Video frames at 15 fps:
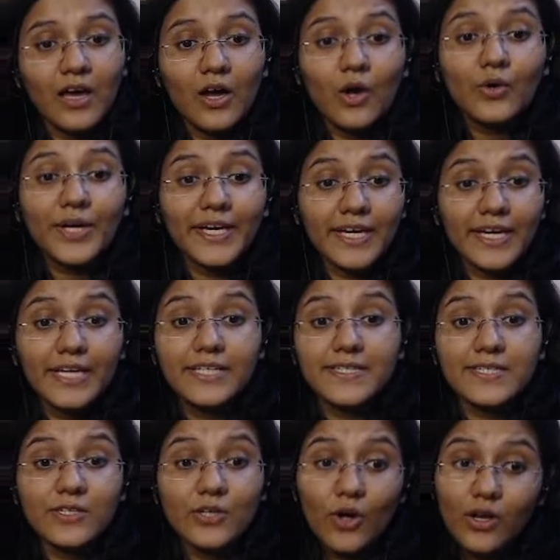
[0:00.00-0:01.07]
Okay, it is
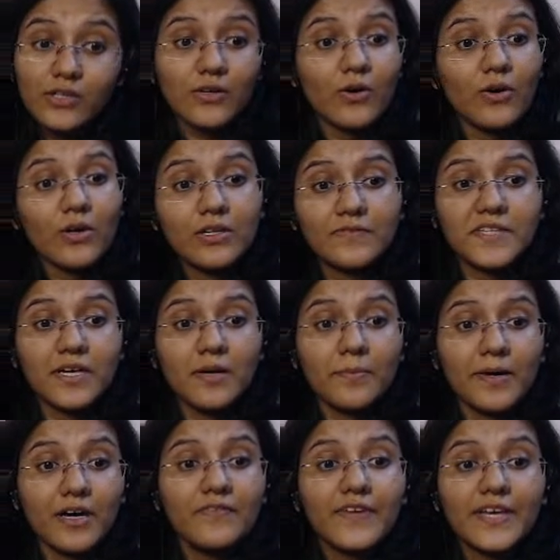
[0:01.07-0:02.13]
not all of the
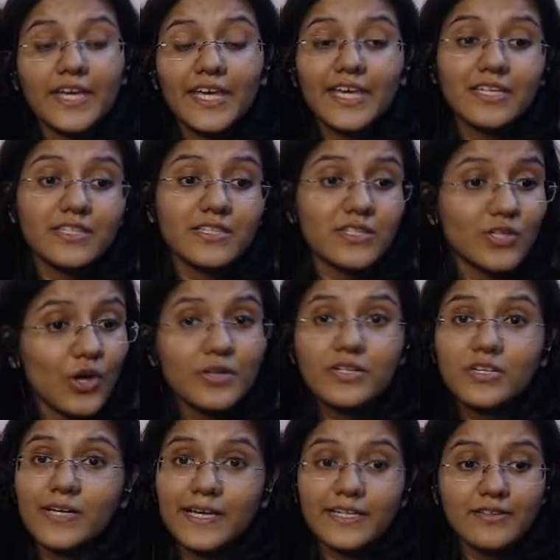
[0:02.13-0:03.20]
above. He is not
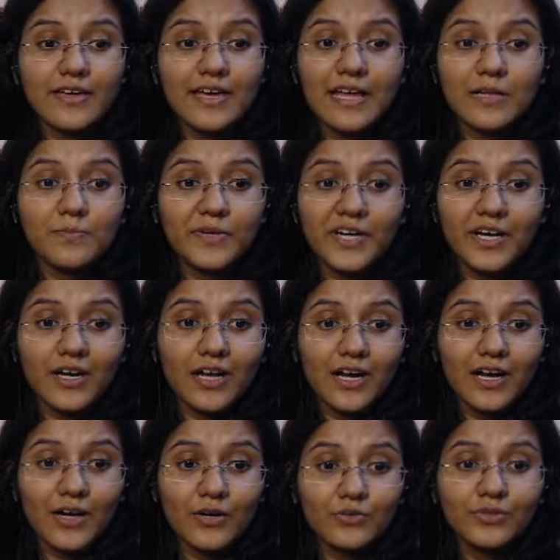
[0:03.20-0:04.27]
trying to help Ranga
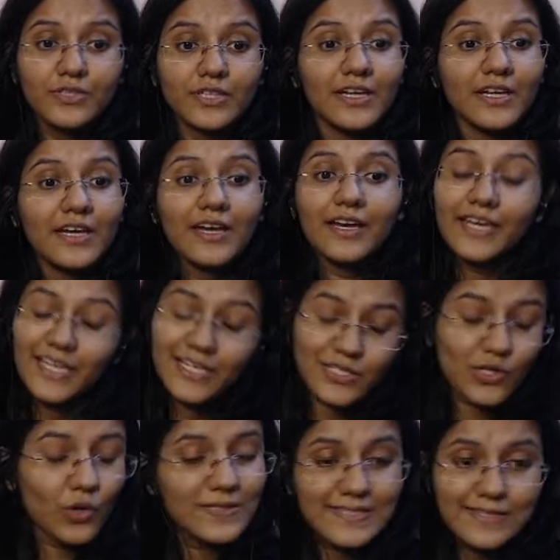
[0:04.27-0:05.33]
out. He is
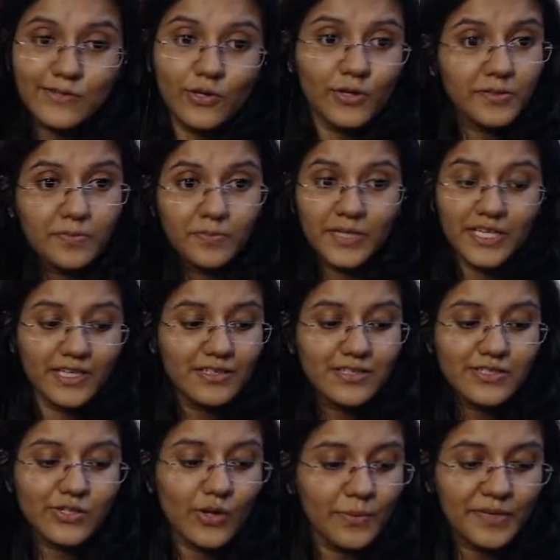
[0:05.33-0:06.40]
also not mean,
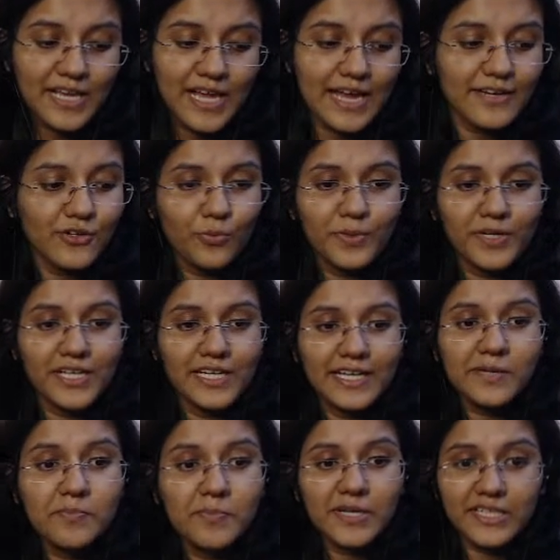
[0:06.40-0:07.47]
so I'm glad nobody
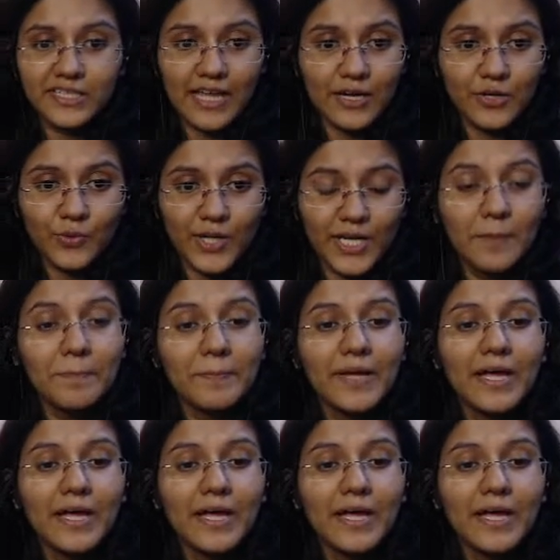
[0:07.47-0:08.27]
like picked that one up.